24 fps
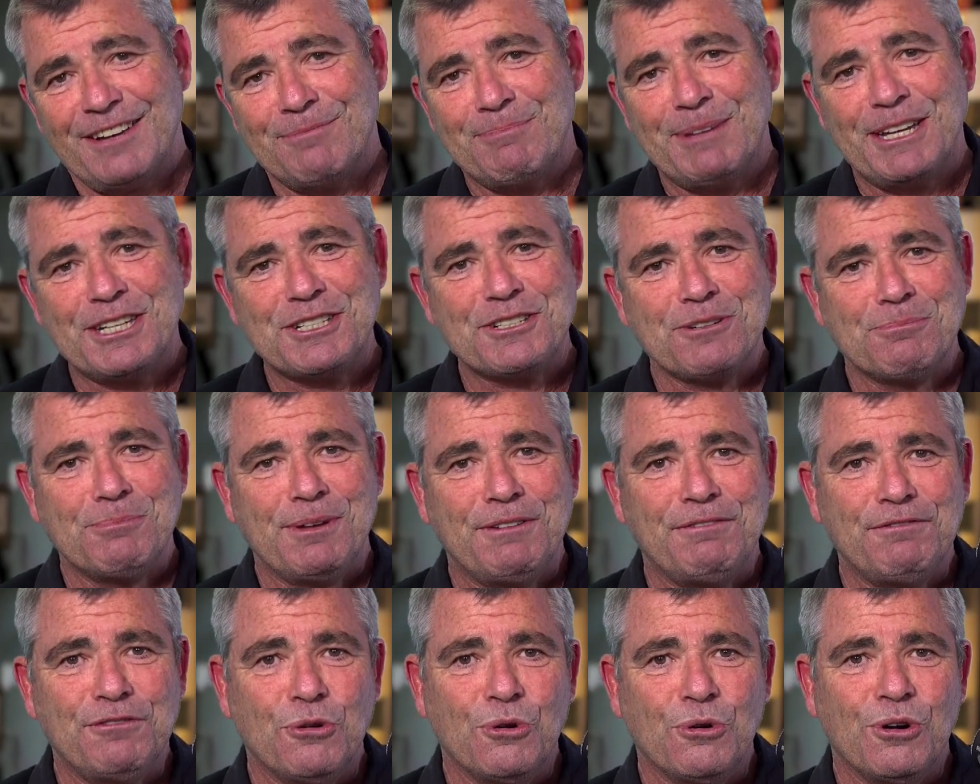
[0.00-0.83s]
Mentioned
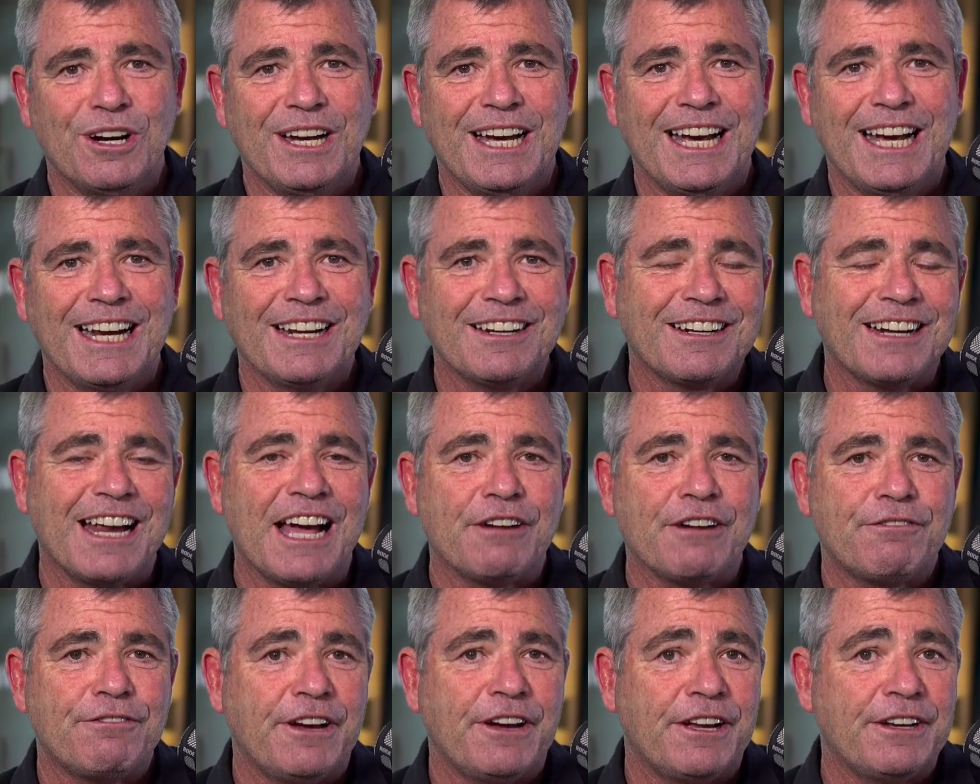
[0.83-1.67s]
before, Helen
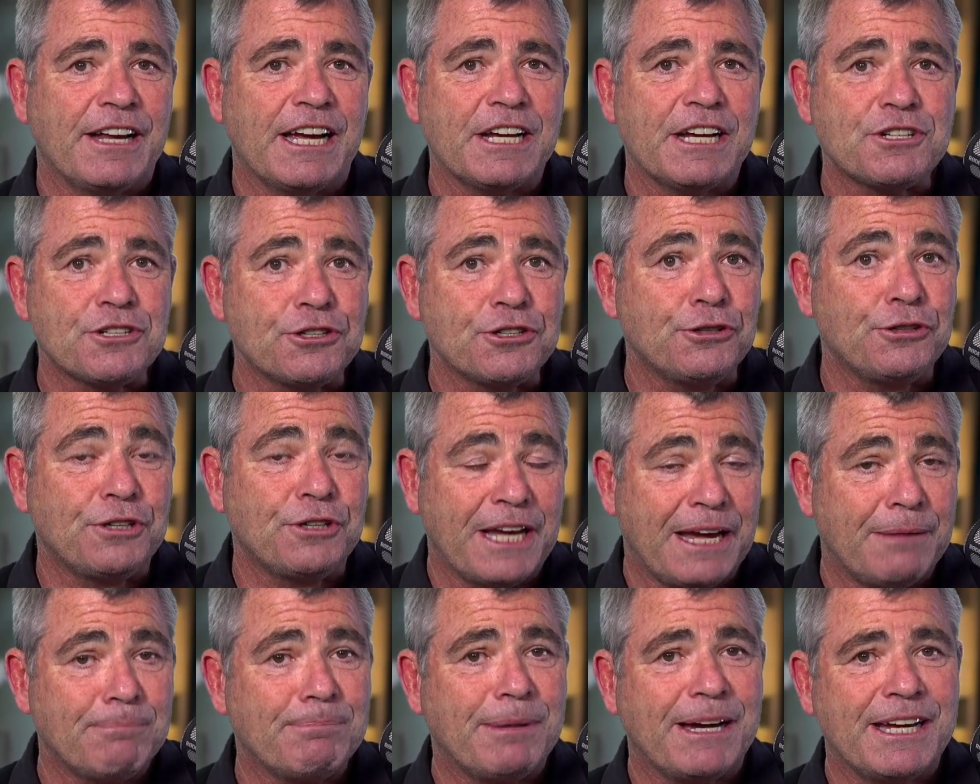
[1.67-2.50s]
Clark Foundation, who
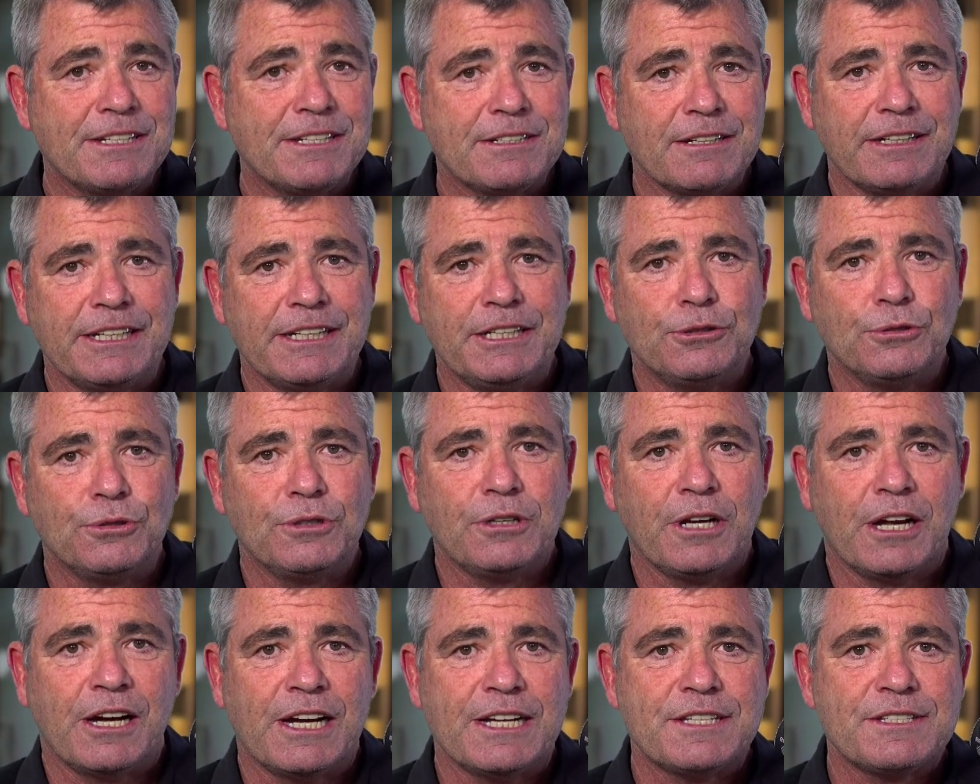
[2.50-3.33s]
campaigned to
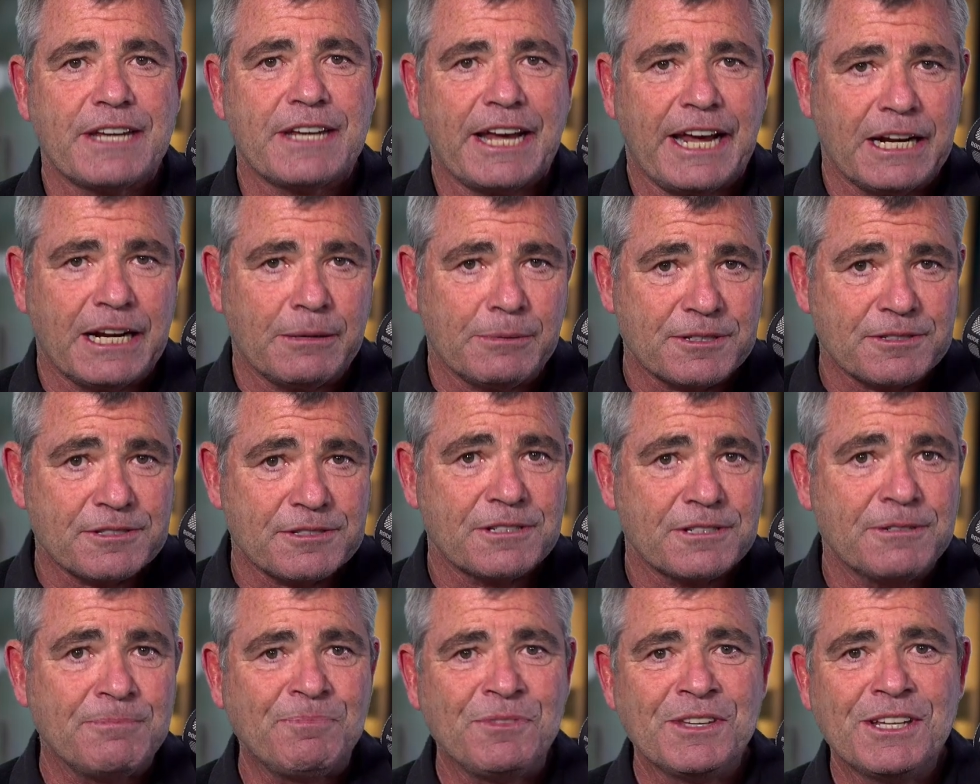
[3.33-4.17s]
legalise cannabis,